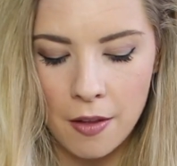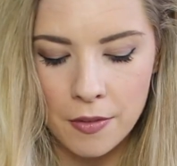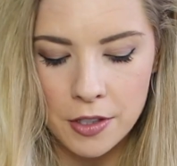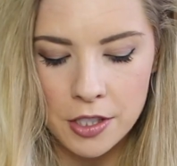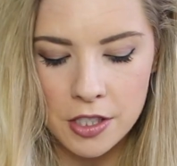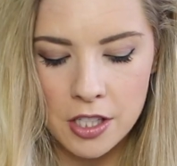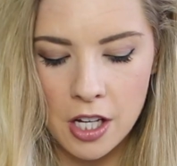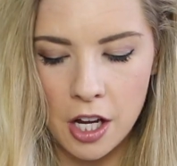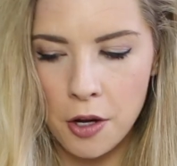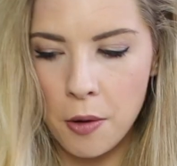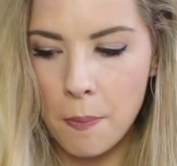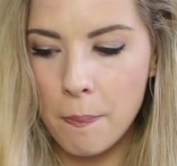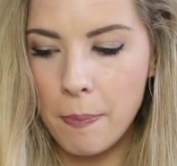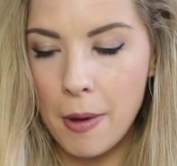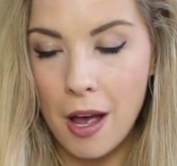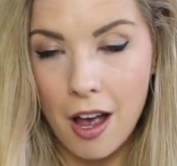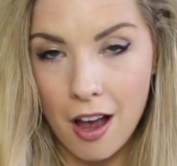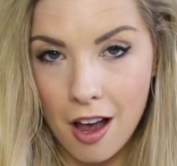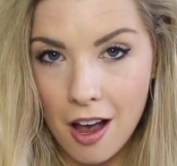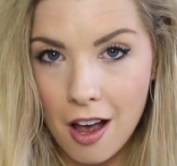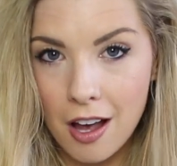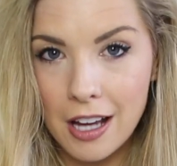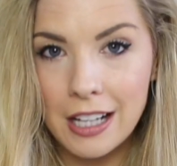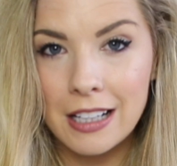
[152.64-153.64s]
So,
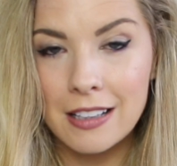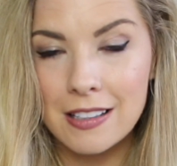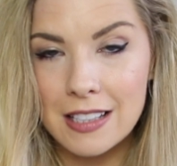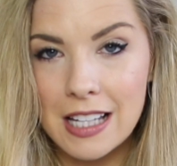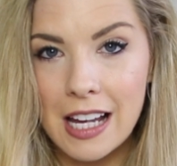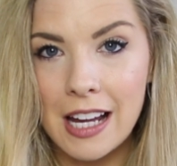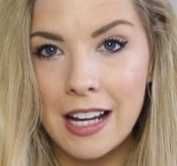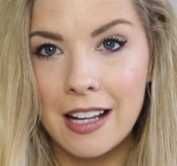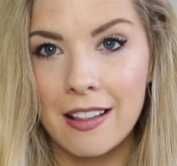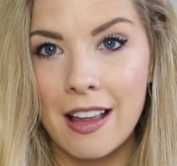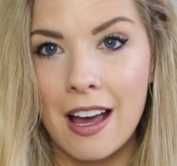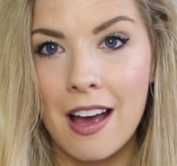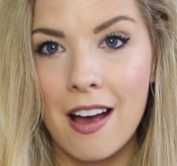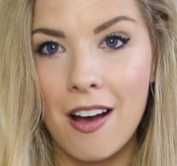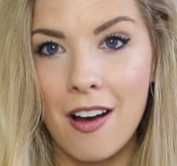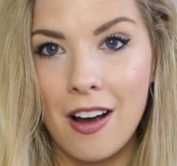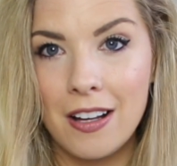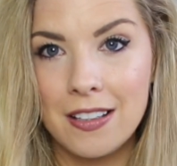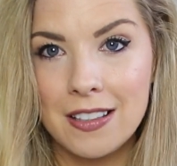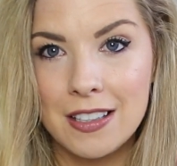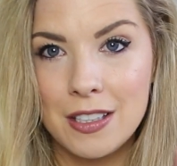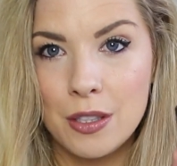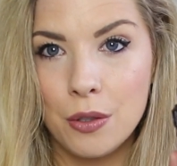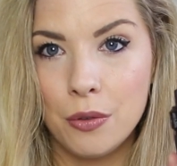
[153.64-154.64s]
but in saying that,
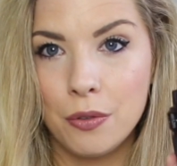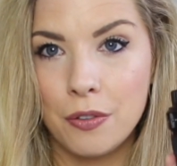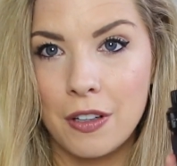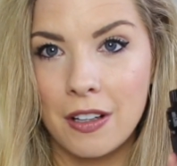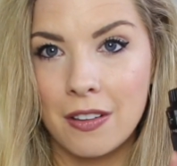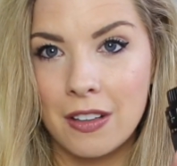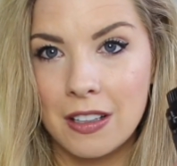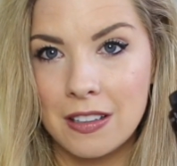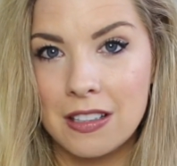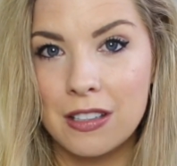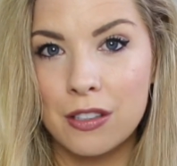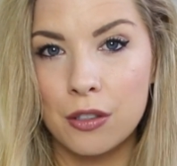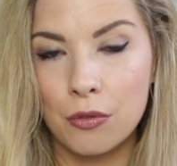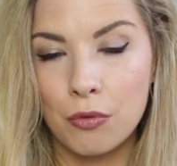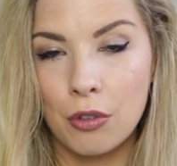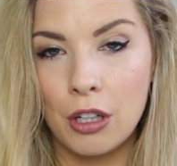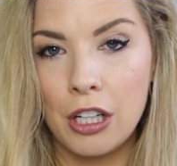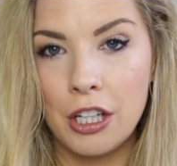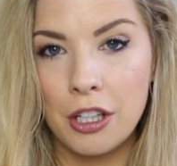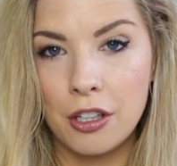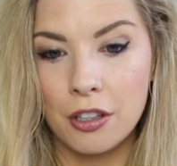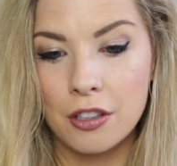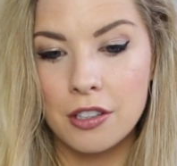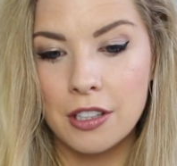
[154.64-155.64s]
I still think this is a
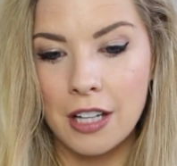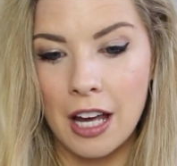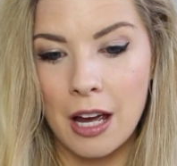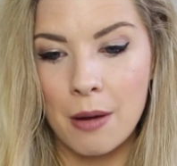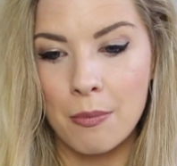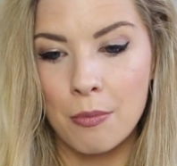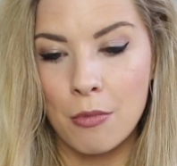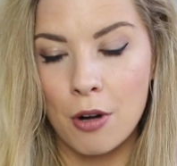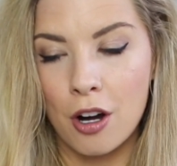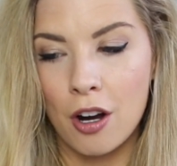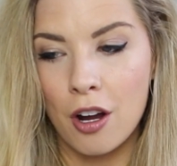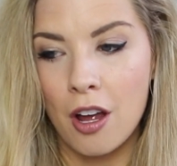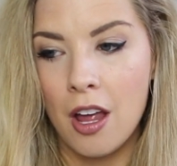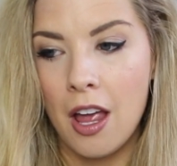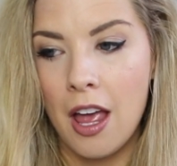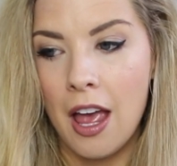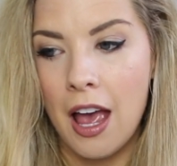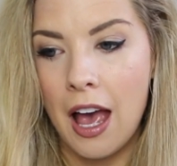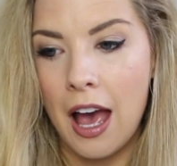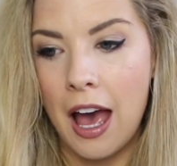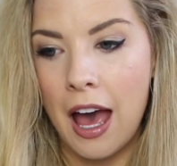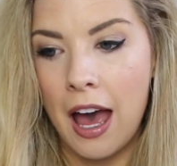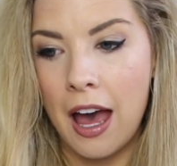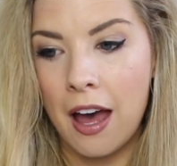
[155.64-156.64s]
really good camera.
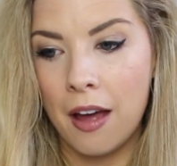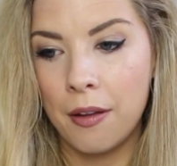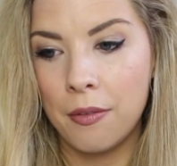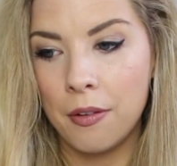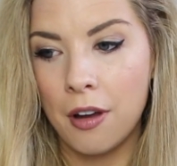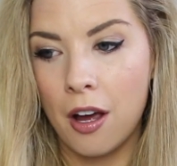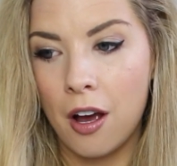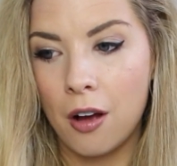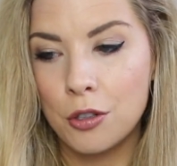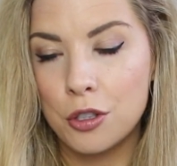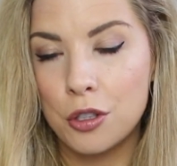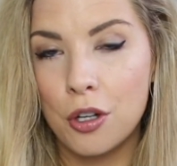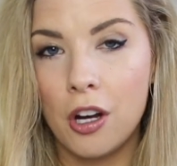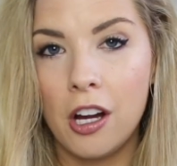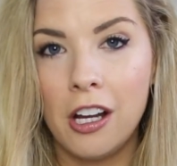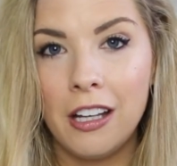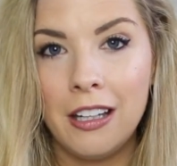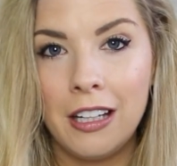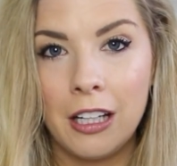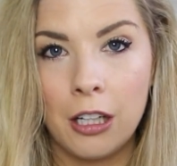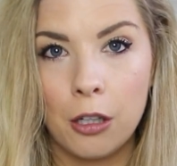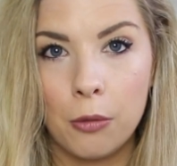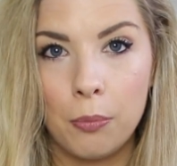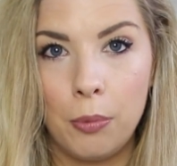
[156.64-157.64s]
And I'll try
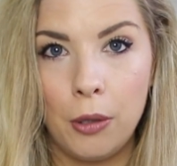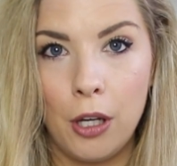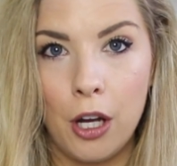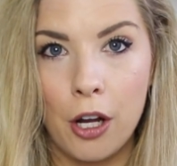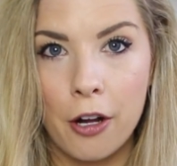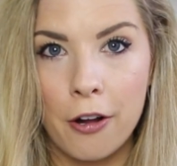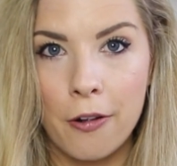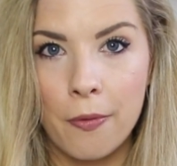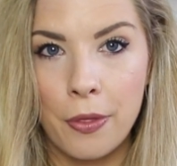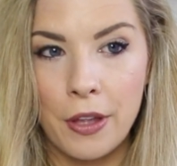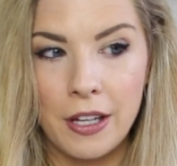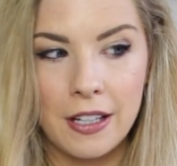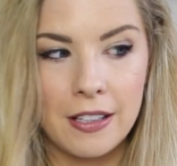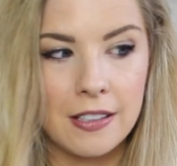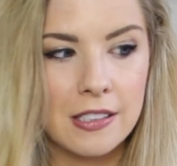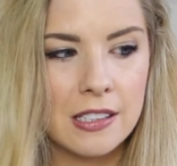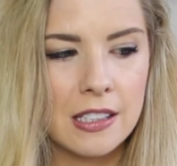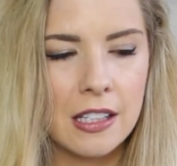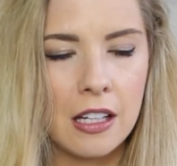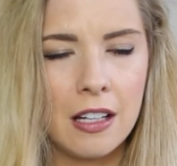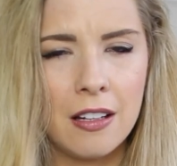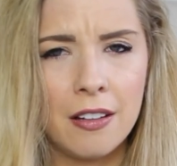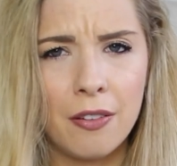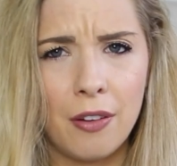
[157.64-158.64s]
and link below
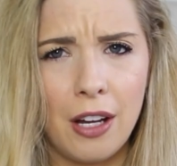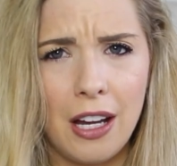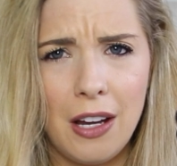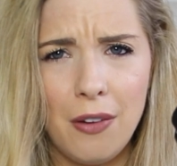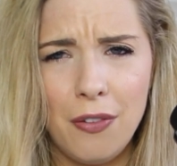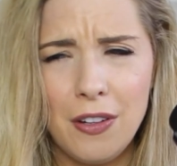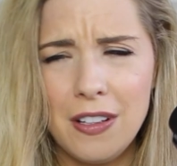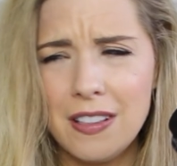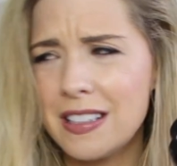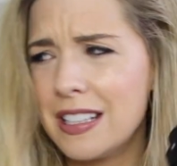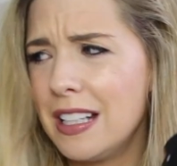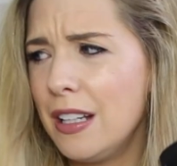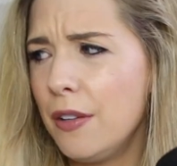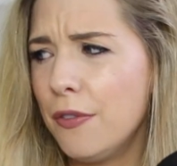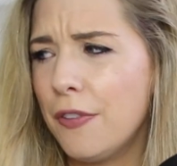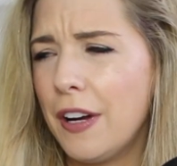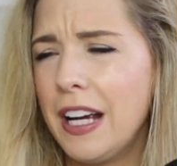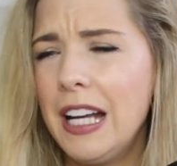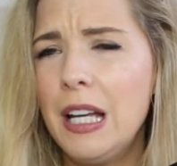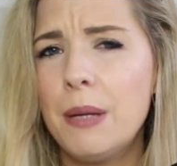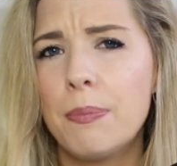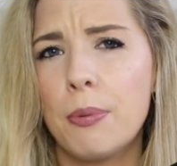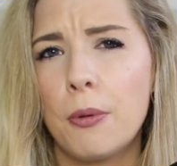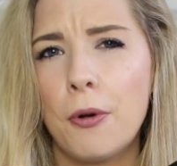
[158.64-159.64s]
this, if it's still
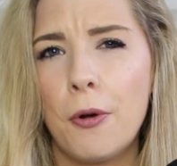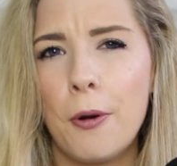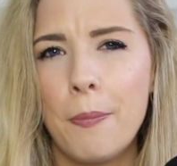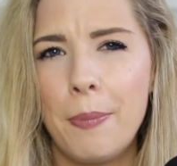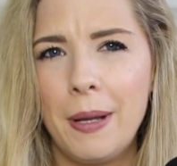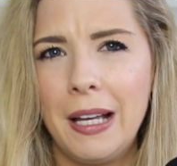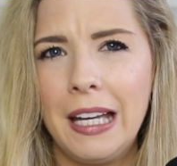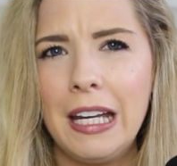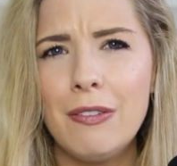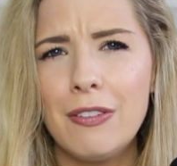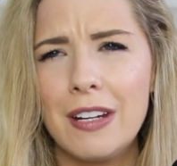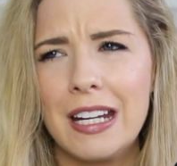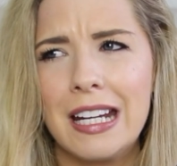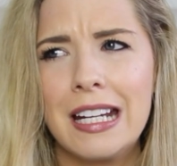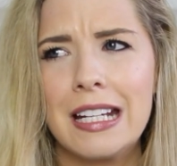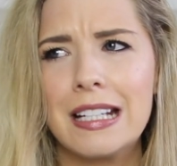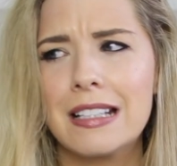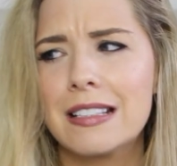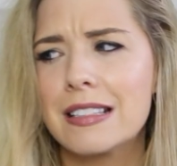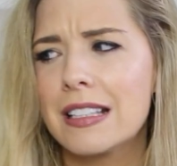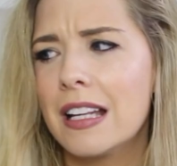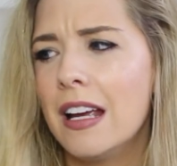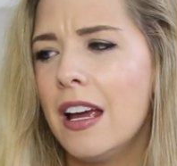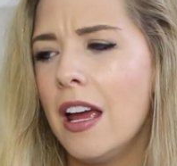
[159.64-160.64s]
available, I believe it
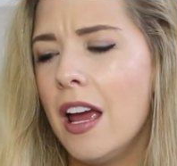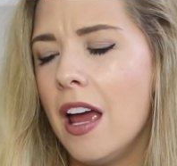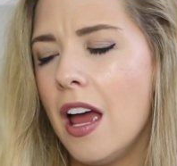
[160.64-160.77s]
is.